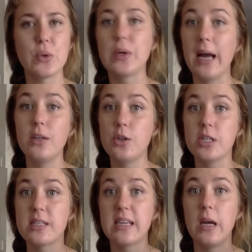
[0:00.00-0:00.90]
or can you
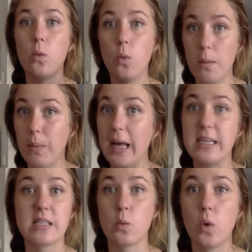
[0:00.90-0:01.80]
just stay in one
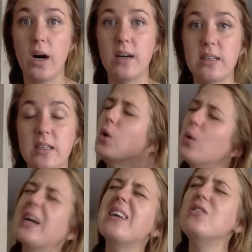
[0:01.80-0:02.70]
place and work? You
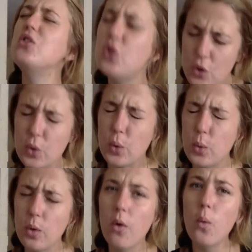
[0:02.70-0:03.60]
can
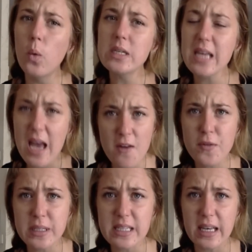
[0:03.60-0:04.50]
do
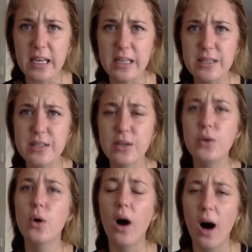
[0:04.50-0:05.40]
whatever it is
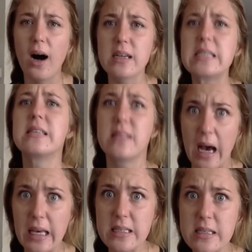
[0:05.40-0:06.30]
your heart
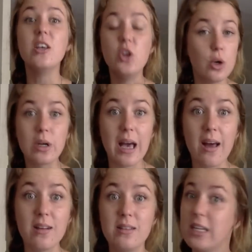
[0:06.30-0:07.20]
desires. You
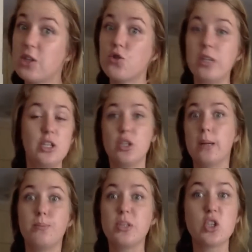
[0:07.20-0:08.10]
can literally
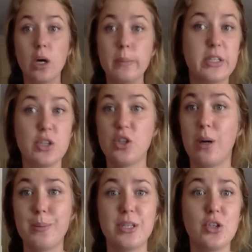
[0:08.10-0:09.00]
jump job to
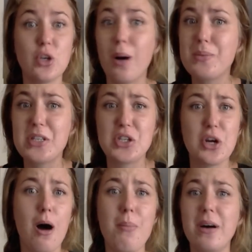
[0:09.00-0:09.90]
job to job to
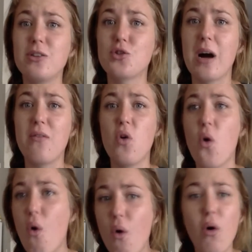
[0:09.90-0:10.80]
job and travel
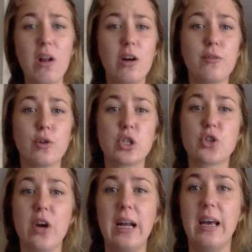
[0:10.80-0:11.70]
all over
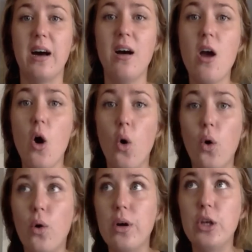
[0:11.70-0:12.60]
Australia.
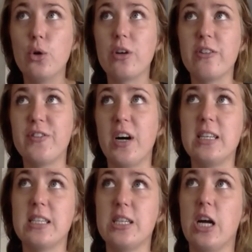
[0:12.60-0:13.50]
Or you can
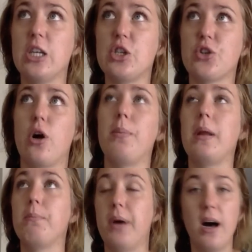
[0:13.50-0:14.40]
find a nice job
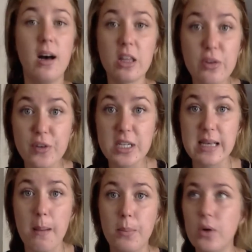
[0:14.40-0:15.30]
in Perth, for
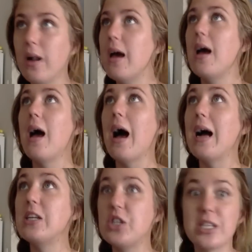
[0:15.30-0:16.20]
example,
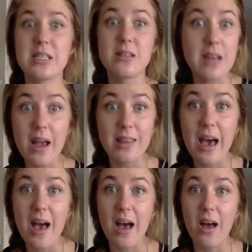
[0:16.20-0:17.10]
and just stay
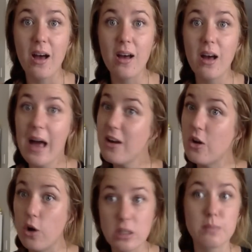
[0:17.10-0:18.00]
there
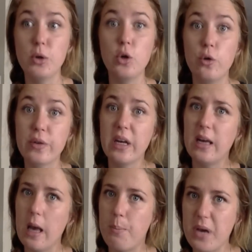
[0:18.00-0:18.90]
and not move.
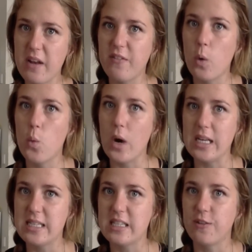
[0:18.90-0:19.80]
A bit of a
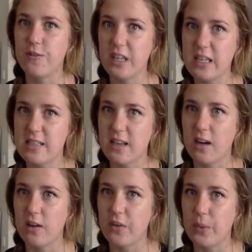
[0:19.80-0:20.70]
wasted
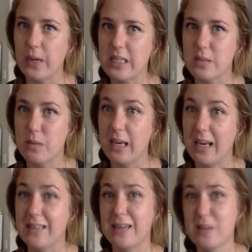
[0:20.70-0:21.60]
visa, if you ask me,
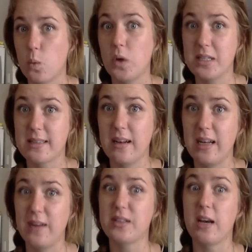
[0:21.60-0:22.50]
as it is a
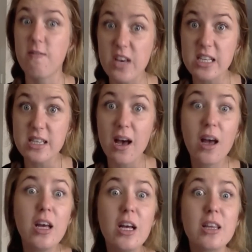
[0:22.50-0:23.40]
once-in-a-lifetime
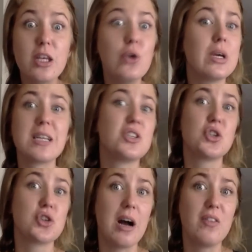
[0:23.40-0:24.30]
visa that you get to
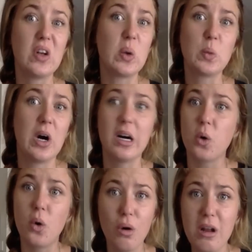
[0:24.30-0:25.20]
travel and
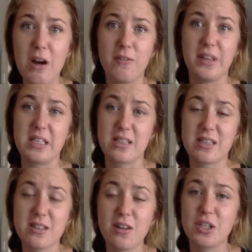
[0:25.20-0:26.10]
work all over this
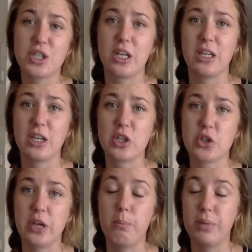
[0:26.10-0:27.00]
astonishing
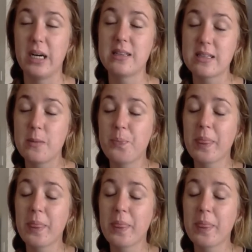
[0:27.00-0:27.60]
country, but